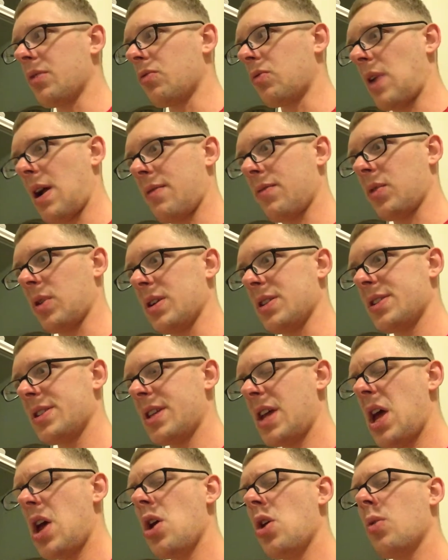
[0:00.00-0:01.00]
reference,
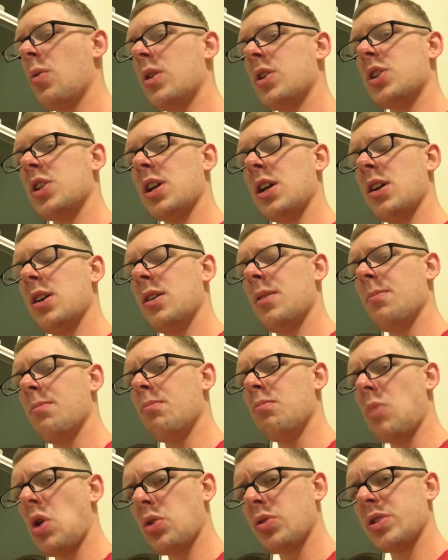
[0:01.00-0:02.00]
which
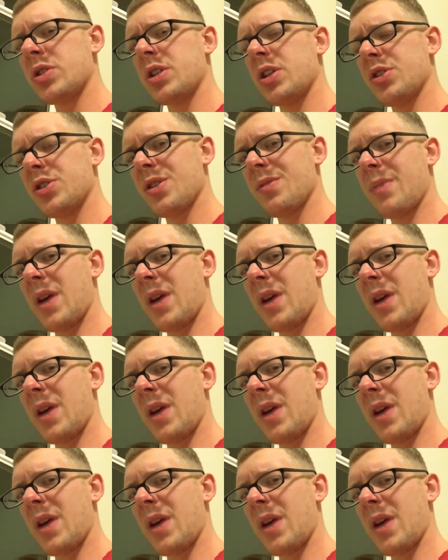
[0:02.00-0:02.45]
most Dungeon